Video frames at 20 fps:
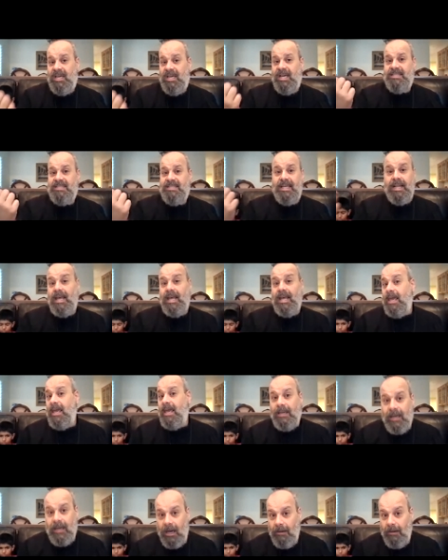and said, Hey,
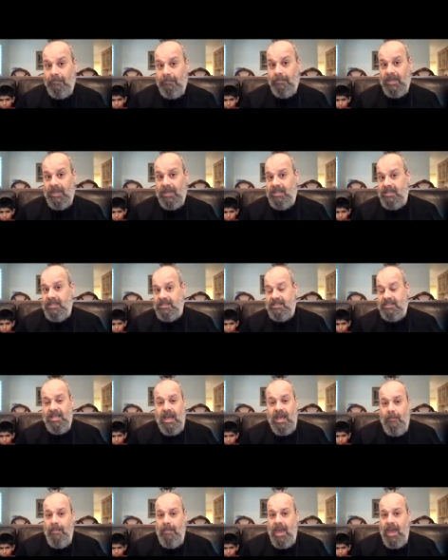come, he
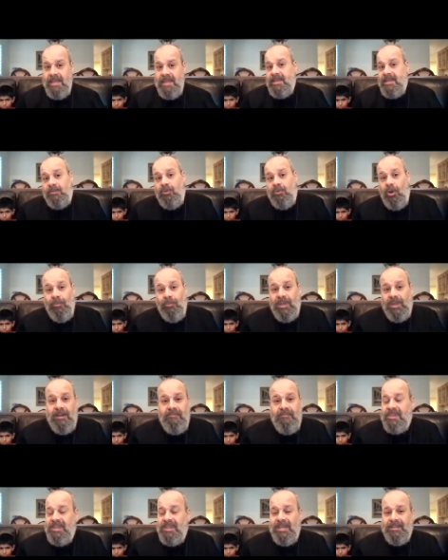a man that told me
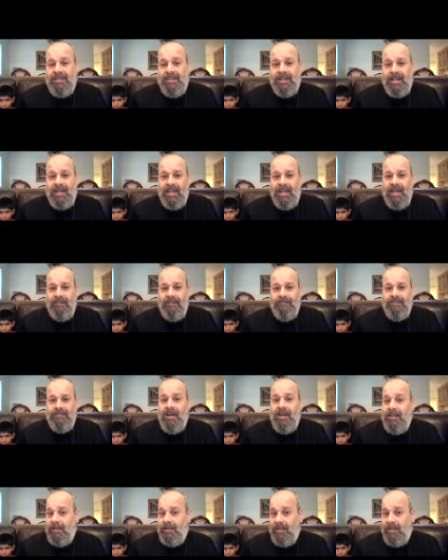everything that I have
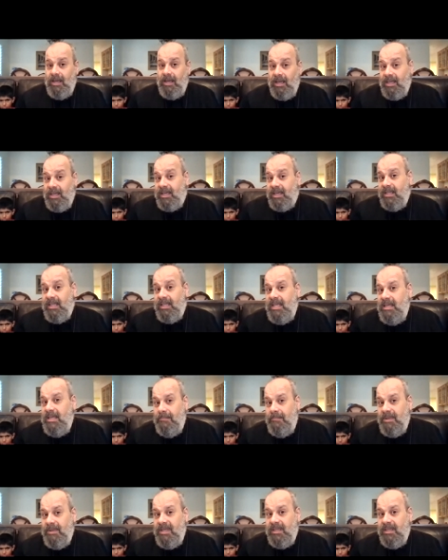done. Could he
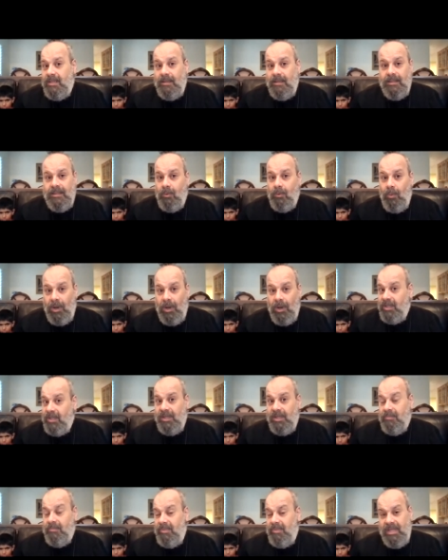be the, one?
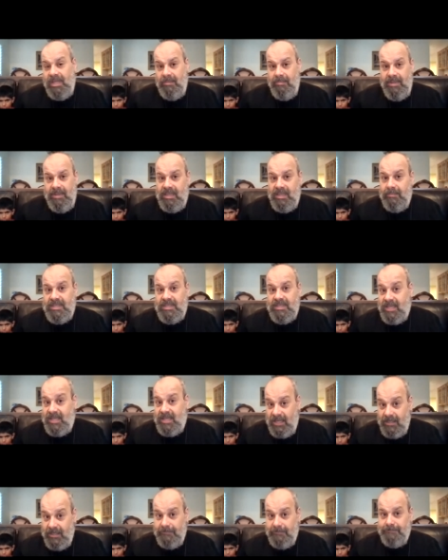Could he be the
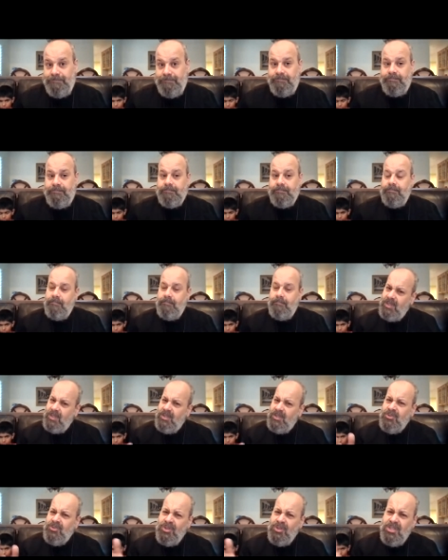Messiah?
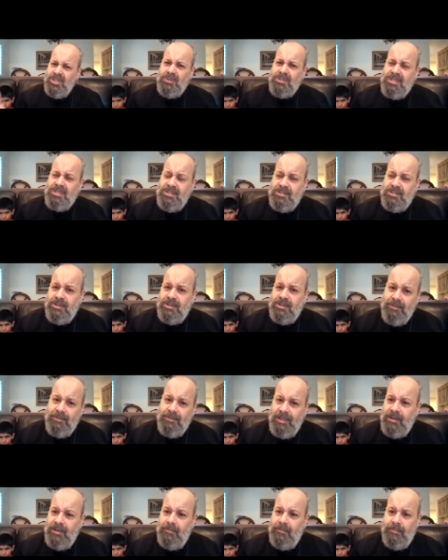This was considered
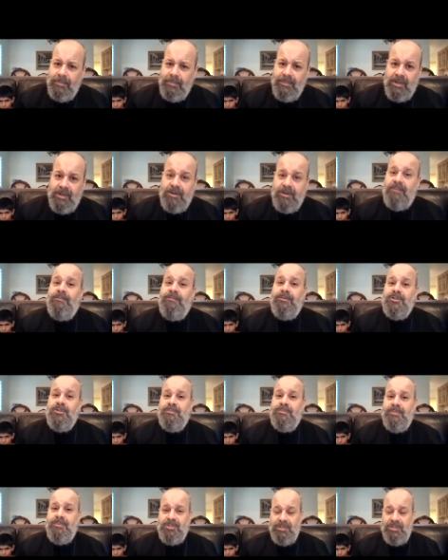maybe her first
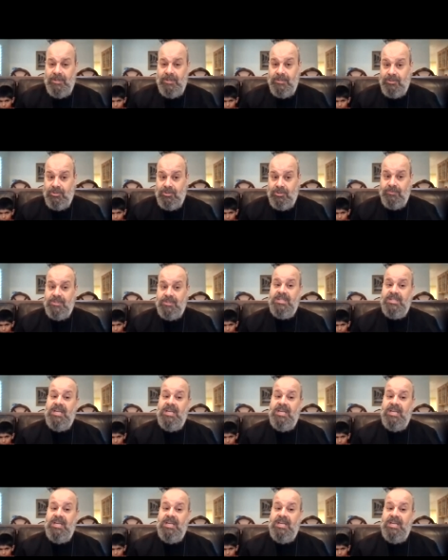missionary service.